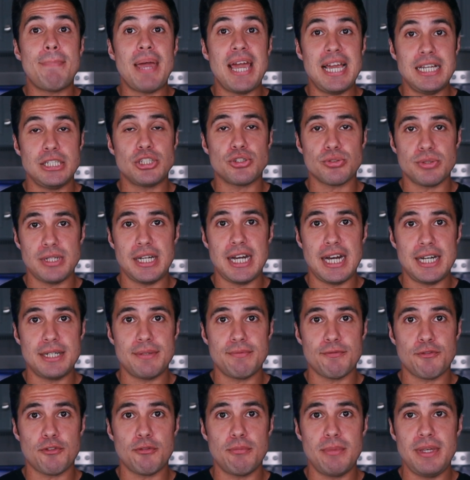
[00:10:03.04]
pastry item
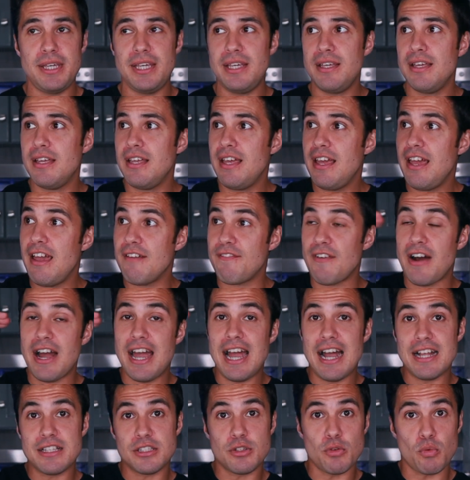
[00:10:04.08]
for me, if I
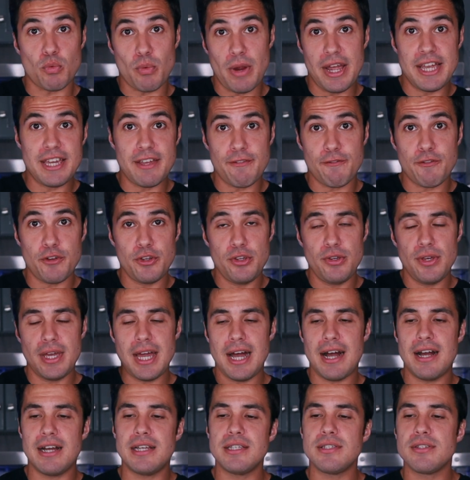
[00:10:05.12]
had to rank it for you
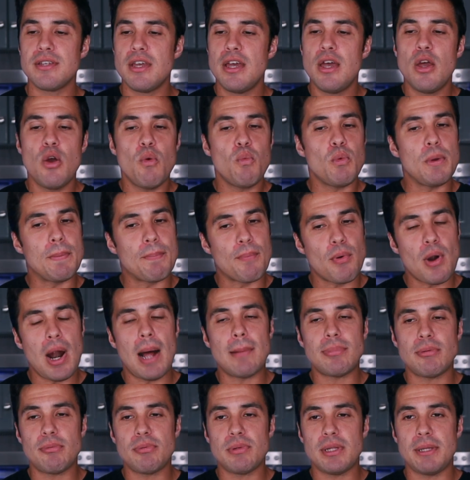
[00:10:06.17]
guys, would
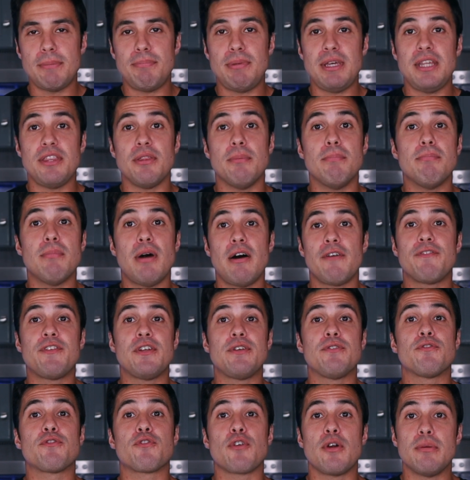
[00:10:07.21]
probably be the
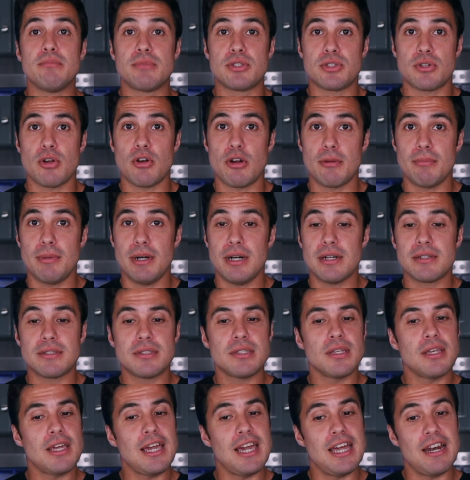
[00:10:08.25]
muffin from Starbucks.
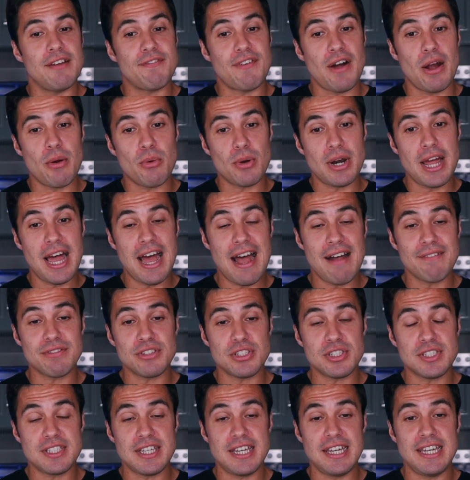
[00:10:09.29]
And if I were to have to
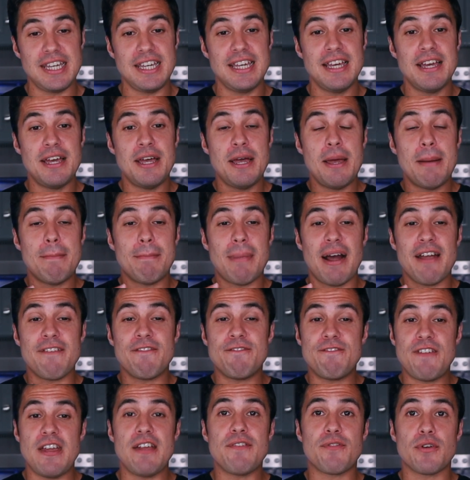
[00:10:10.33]
say my
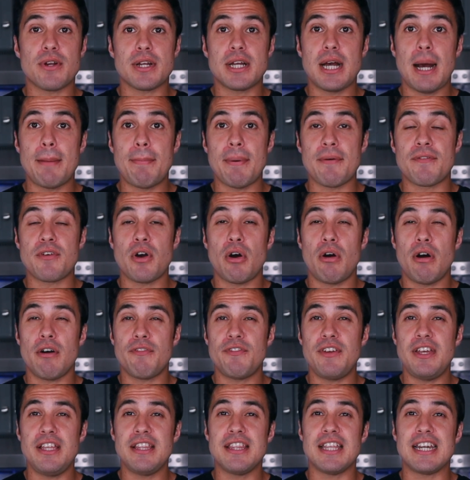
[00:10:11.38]
favorite cup of
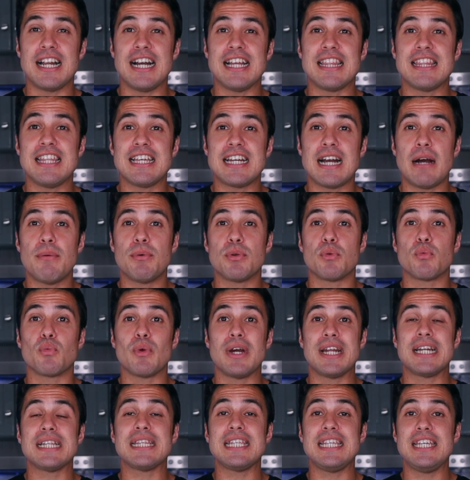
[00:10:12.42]
coffee that I think I would
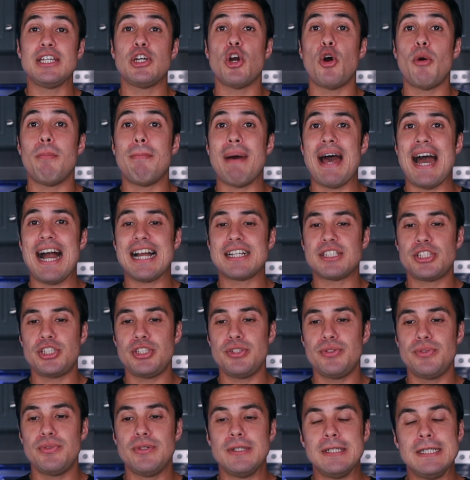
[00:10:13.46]
readily go back
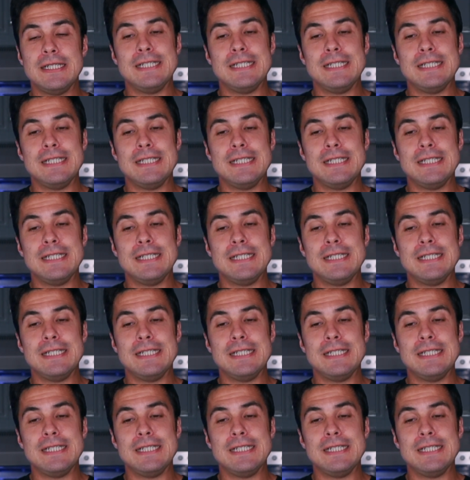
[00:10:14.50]
to,